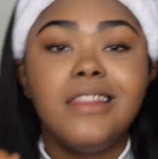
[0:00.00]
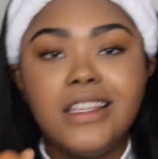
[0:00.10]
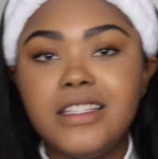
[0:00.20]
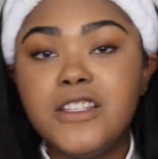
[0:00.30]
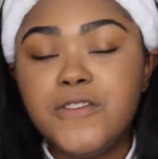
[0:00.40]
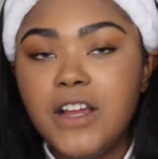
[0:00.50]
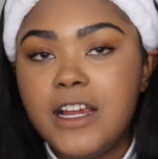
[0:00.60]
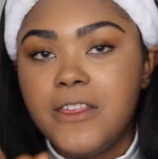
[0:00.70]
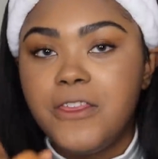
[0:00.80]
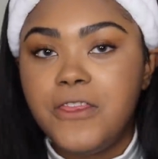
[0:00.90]
This is
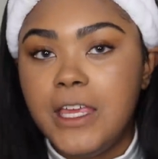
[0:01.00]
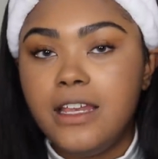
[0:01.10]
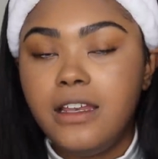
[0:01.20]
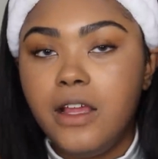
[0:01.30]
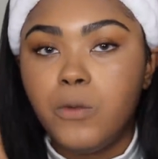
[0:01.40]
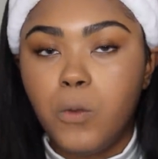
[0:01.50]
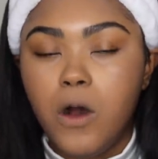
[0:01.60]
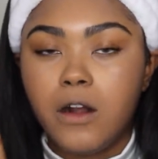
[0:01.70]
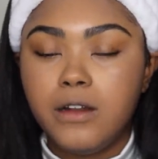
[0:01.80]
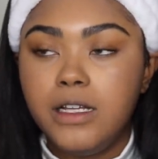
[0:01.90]
very thin and
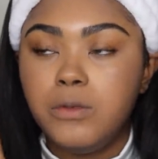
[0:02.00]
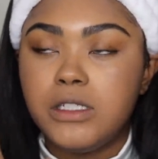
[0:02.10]
watery,